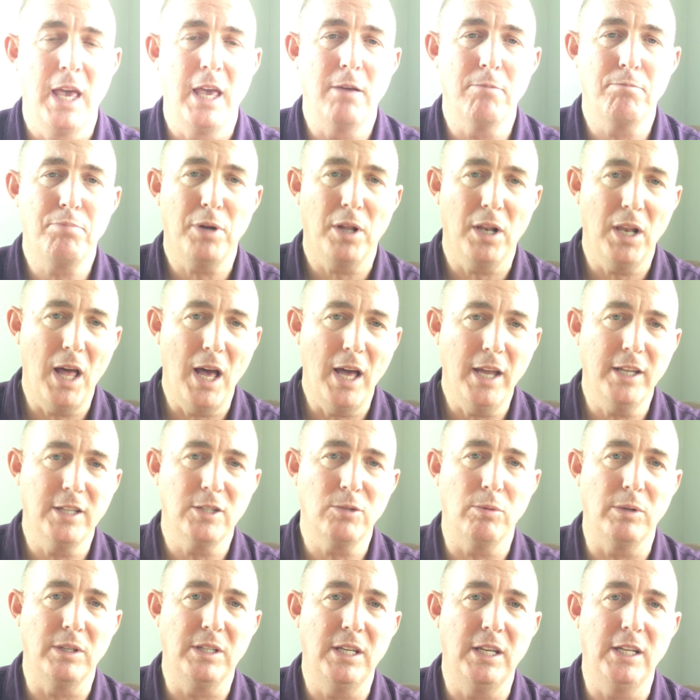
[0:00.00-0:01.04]
In Pilates,
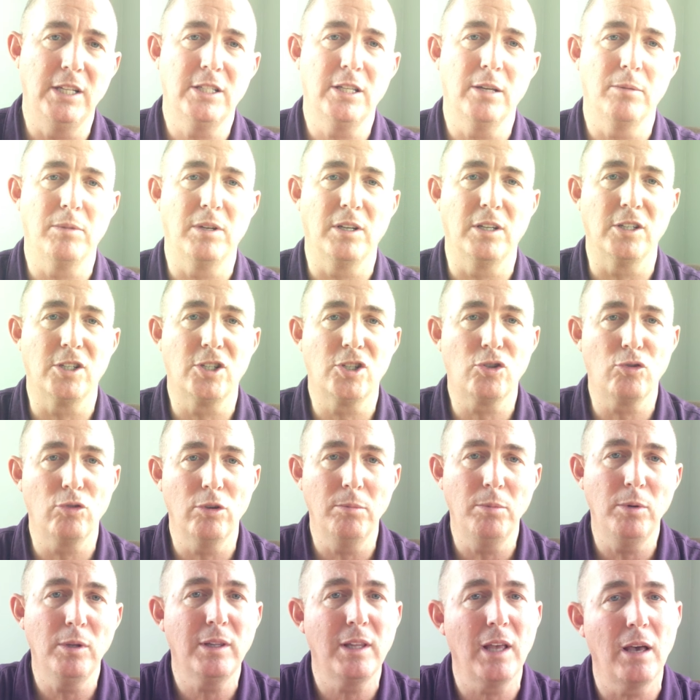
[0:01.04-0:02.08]
we teach them to
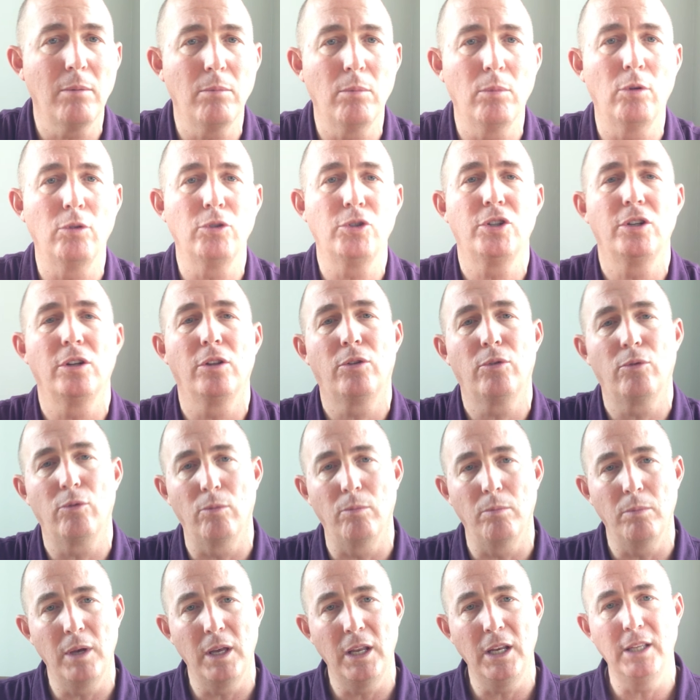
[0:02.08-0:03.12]
distribute that motion through
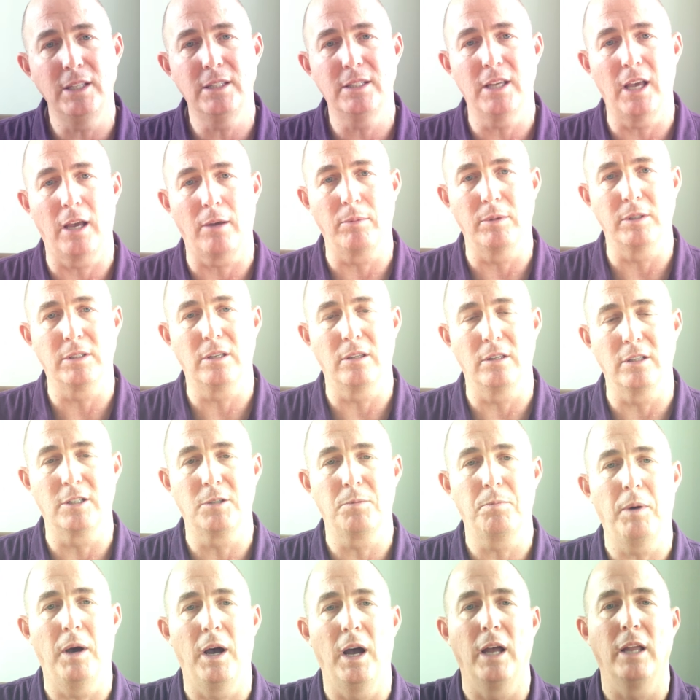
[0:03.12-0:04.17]
many segments of the
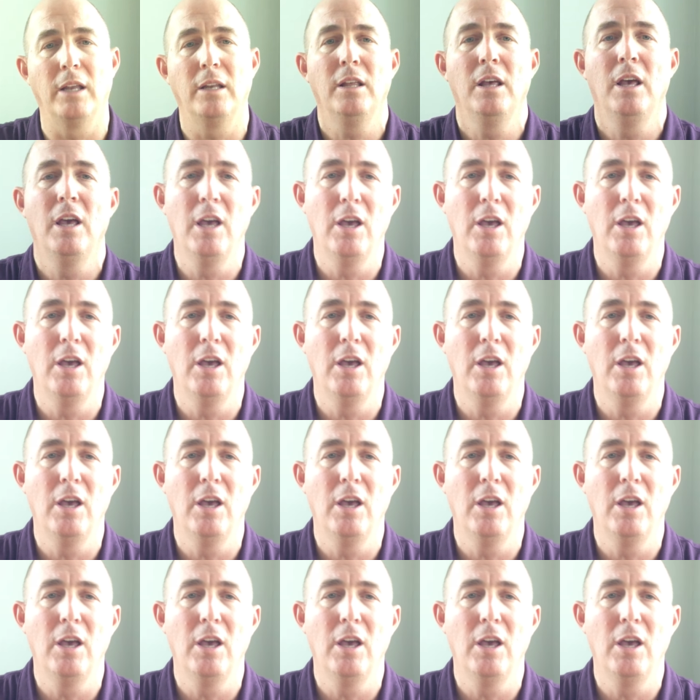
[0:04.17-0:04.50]
spine,